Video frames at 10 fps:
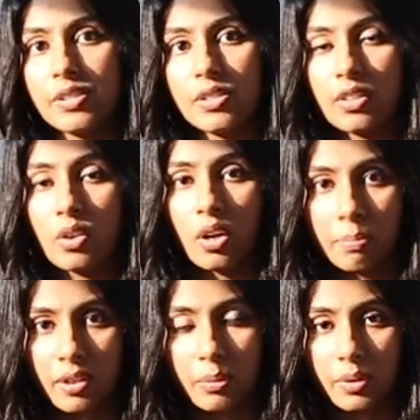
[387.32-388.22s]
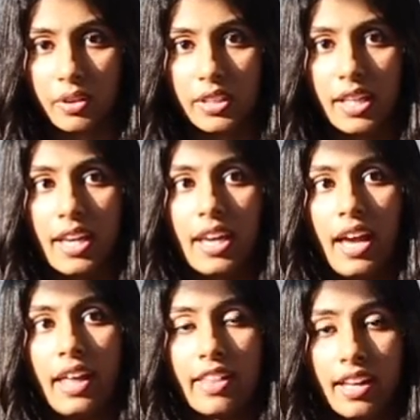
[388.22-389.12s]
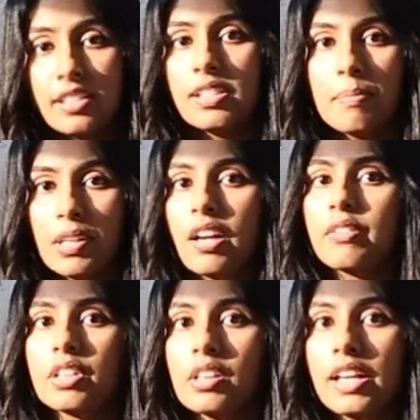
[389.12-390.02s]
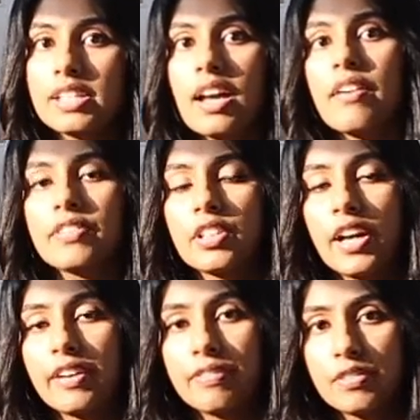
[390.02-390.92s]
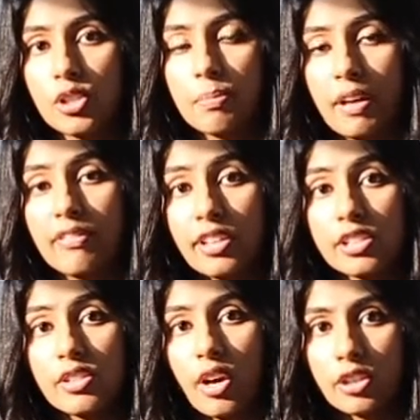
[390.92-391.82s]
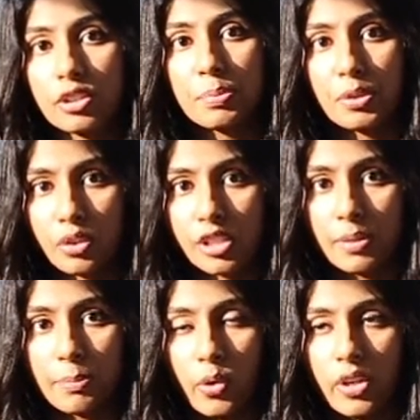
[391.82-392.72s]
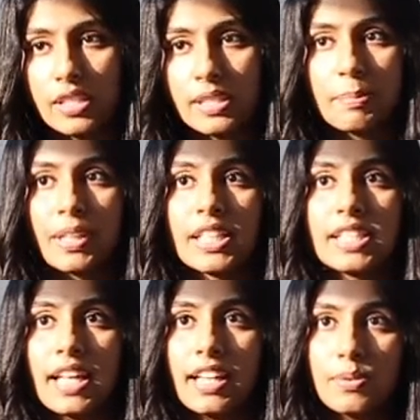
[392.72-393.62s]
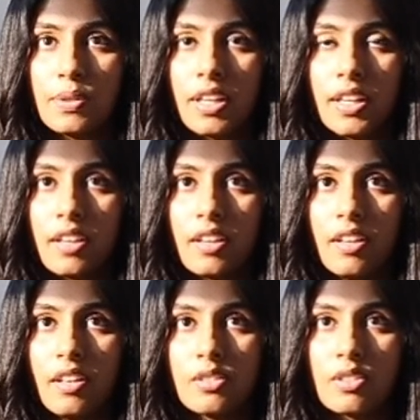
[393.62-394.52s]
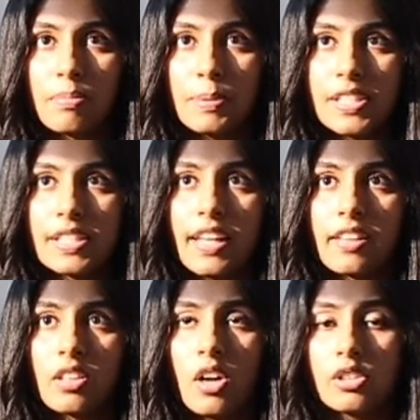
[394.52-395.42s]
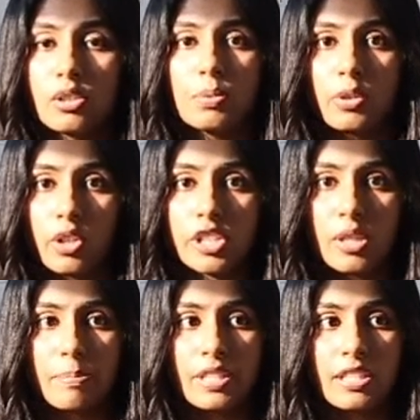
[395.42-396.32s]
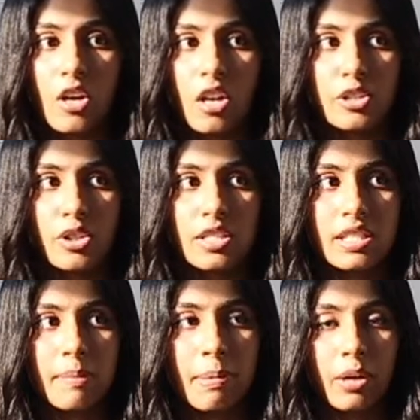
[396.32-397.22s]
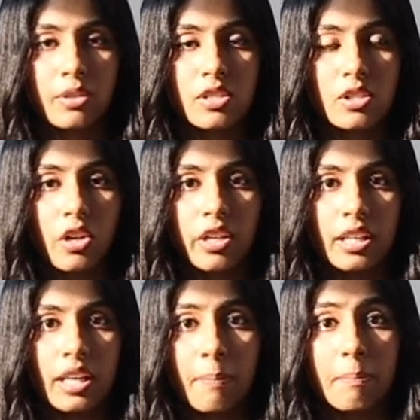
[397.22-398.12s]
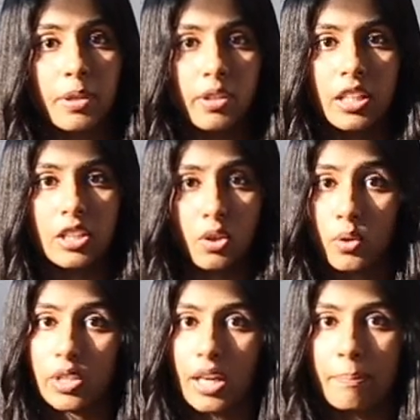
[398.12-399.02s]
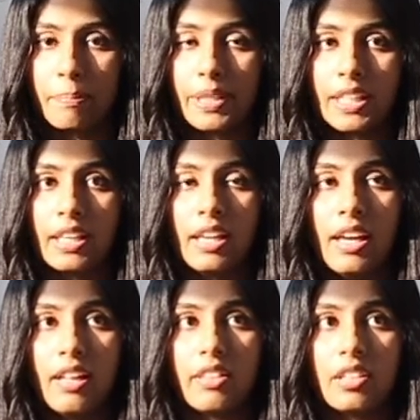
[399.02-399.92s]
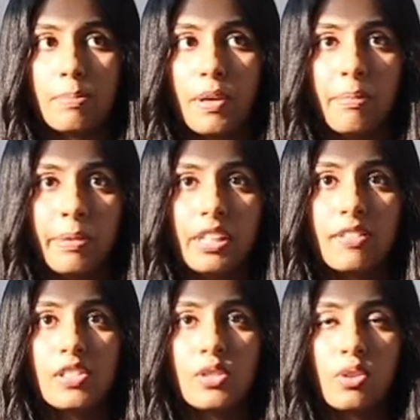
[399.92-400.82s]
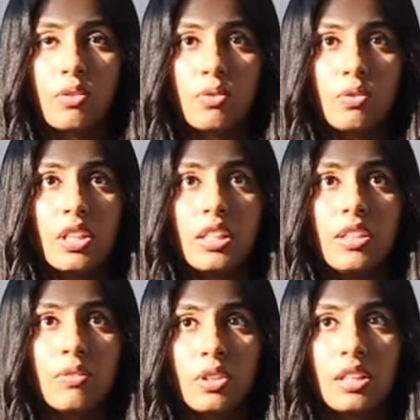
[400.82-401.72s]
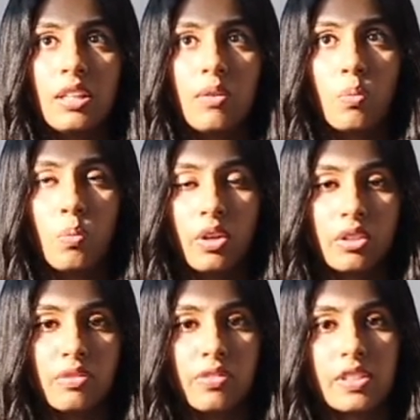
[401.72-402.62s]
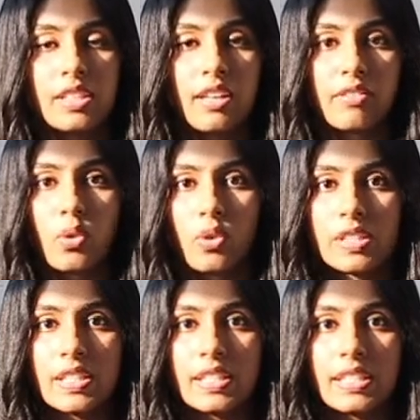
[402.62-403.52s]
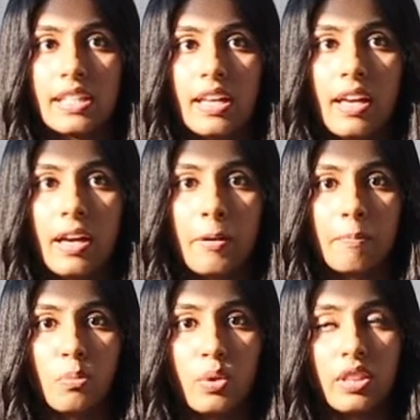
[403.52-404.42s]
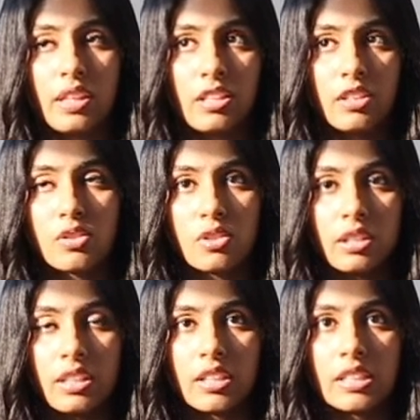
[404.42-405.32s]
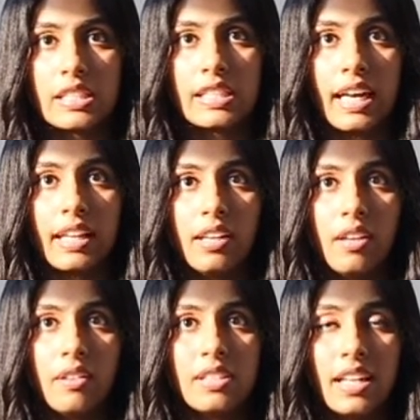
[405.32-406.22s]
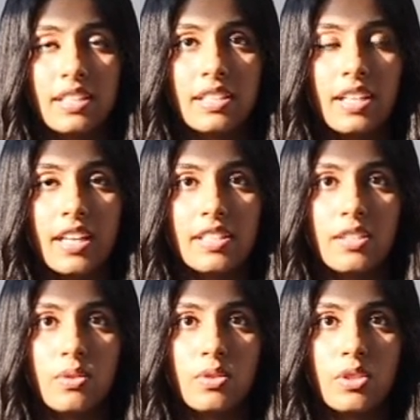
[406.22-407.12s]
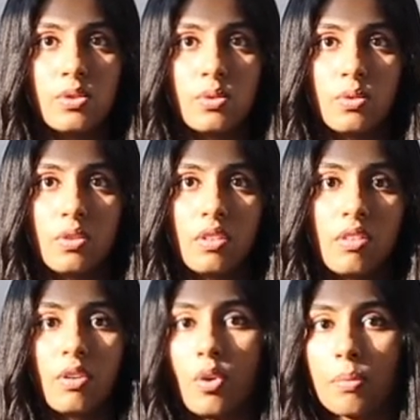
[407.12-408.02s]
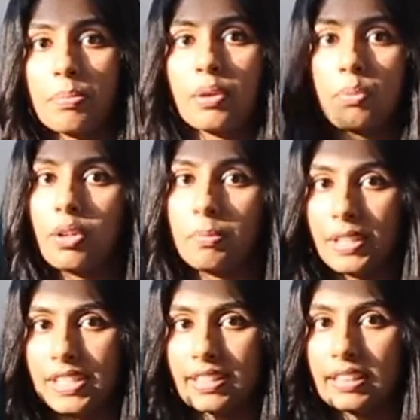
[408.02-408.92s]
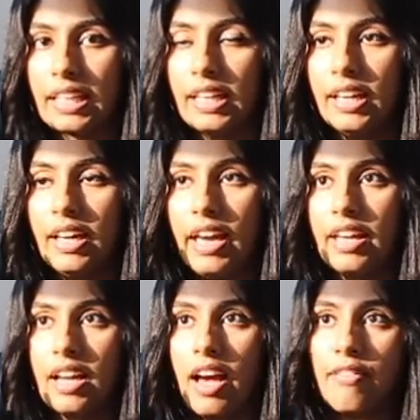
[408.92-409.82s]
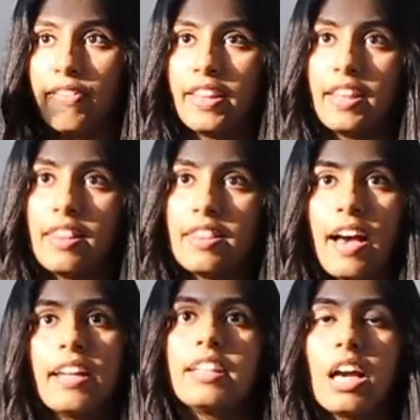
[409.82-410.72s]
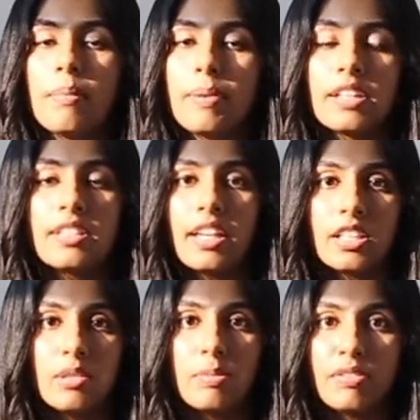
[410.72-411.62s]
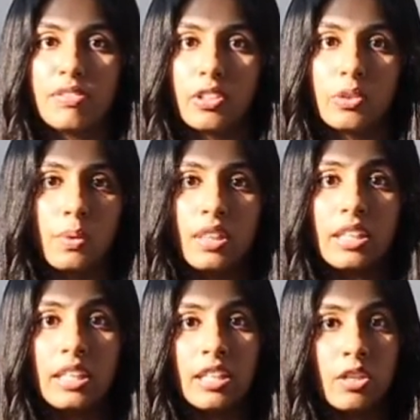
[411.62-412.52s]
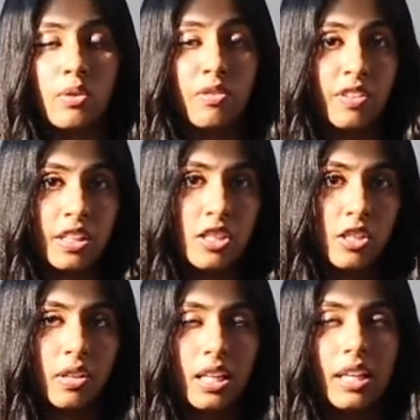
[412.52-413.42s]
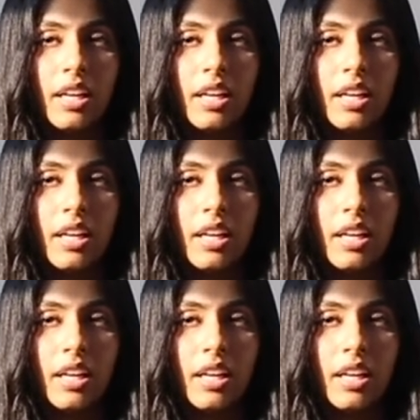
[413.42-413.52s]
you to the corporate world. And that is something I realized after I took my first entrepreneurship course, because that's when I sort of pieced together entrepreneurship is not just about starting and building your own company. The department gives you a really, really wonderful set of courses with industry leaders that sensitize you to the corporate world, basically. And I find that that gap has yet to be filled with the EcoFin degree.